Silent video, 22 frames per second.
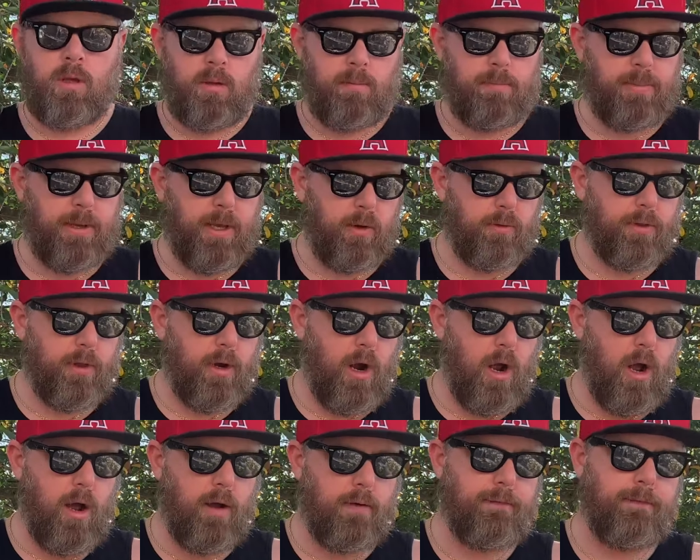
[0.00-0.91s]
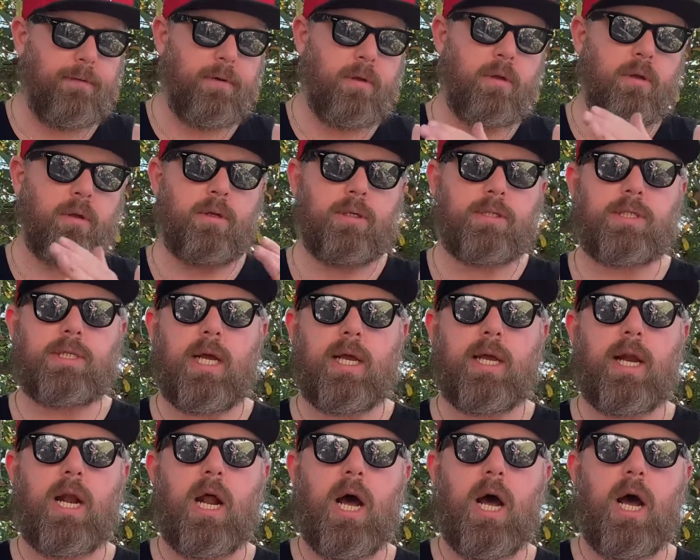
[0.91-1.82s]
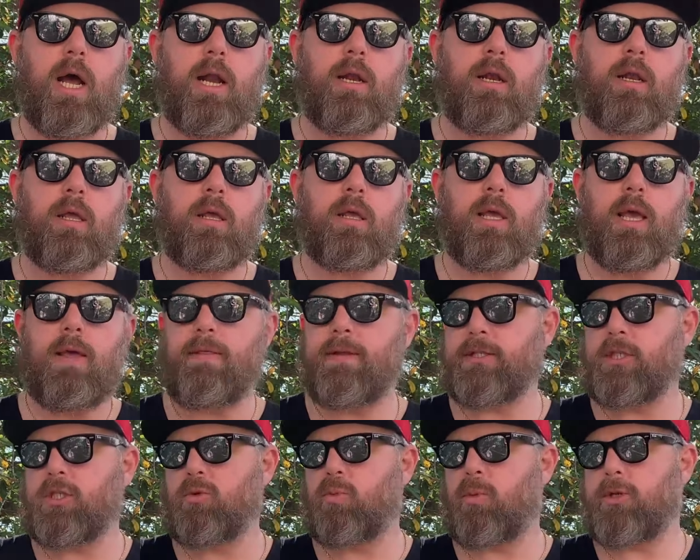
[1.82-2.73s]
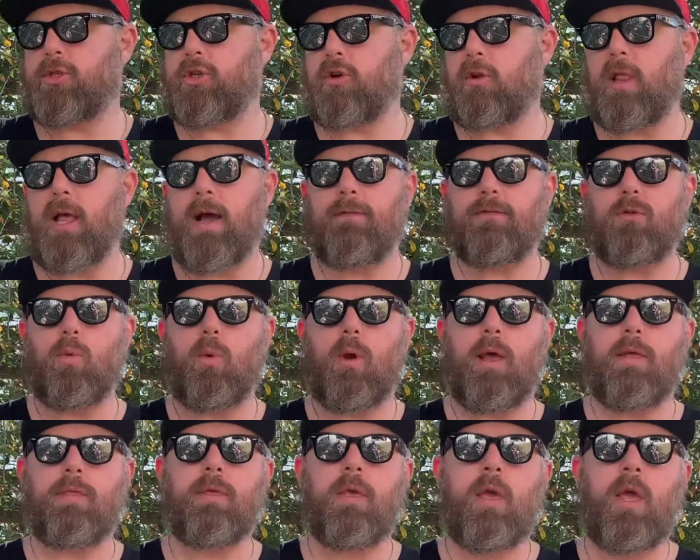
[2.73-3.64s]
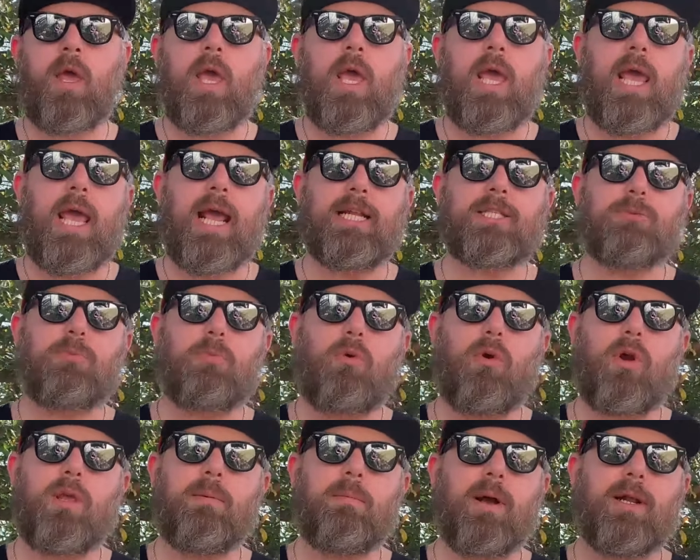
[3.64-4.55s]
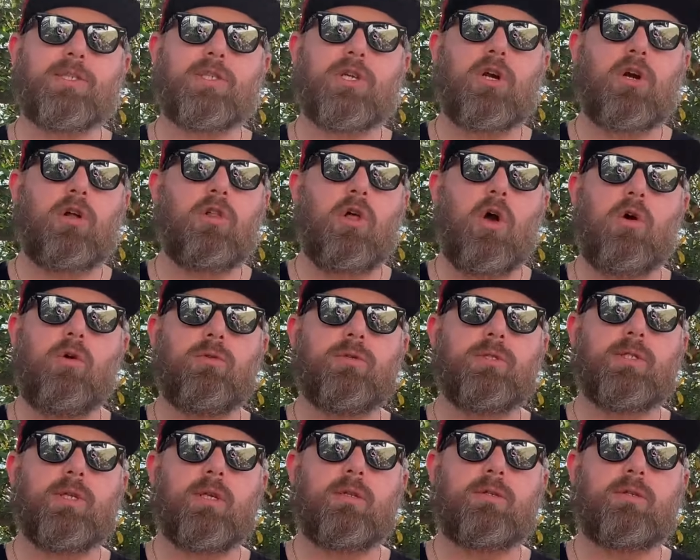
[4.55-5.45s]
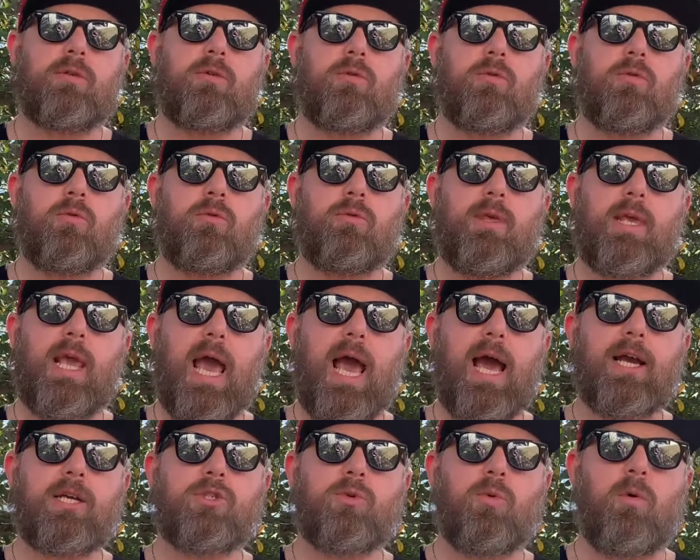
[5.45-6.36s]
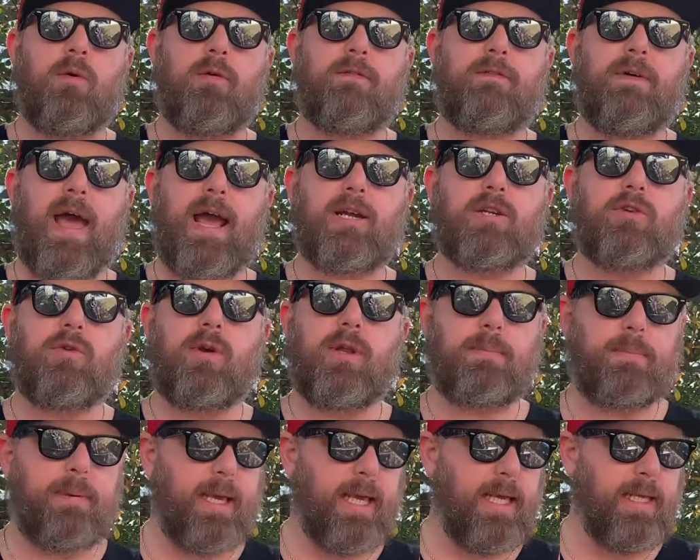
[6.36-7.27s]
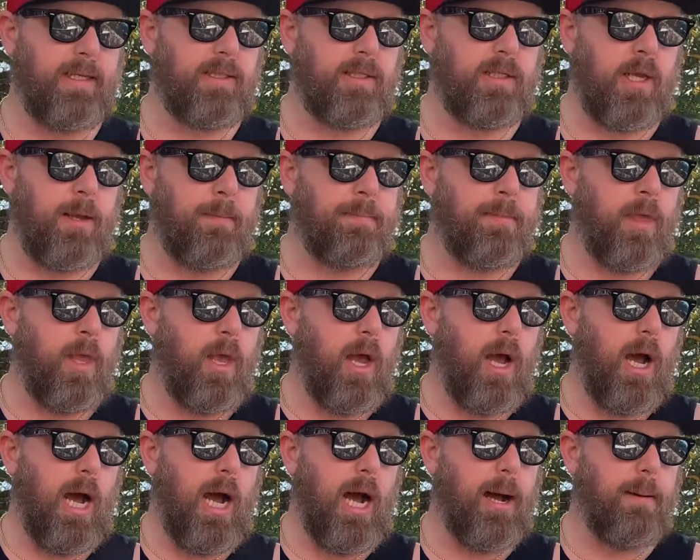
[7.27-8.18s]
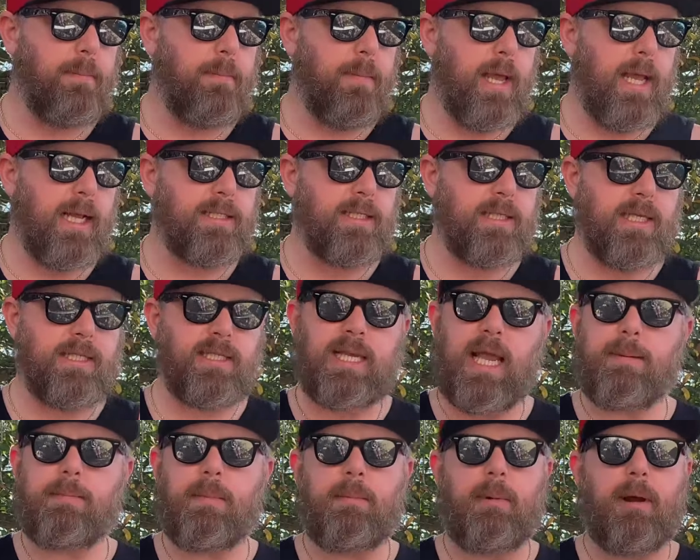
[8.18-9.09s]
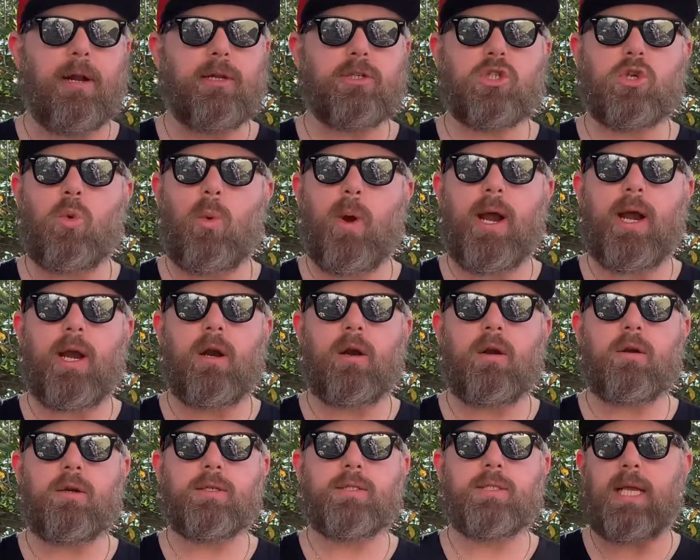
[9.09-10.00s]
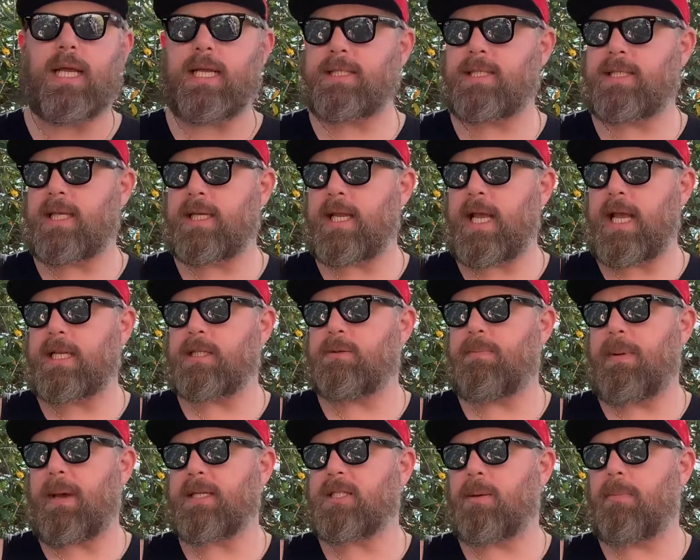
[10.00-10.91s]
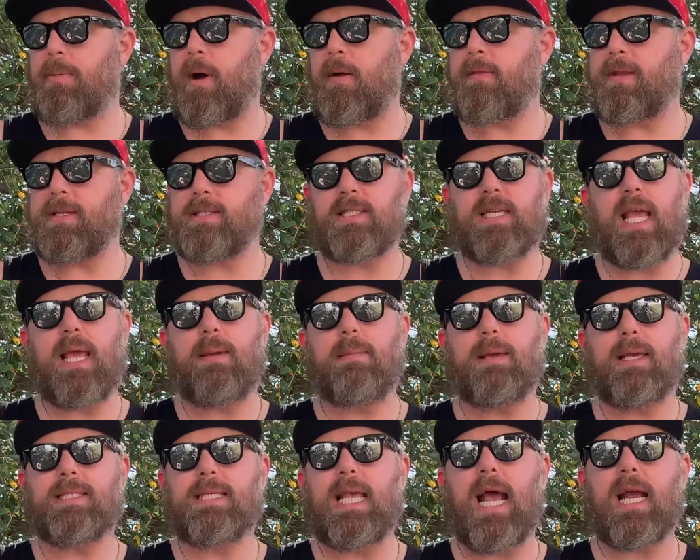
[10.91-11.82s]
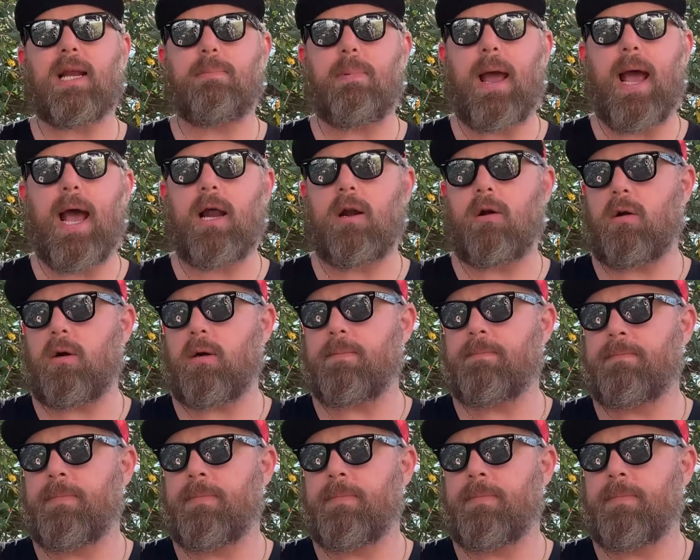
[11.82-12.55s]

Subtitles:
peeled it off, stuck it on, and this is what you're left with. It's pretty much close to the actual factory piece. It's the same amount of squares. It's based upon the same exact pattern.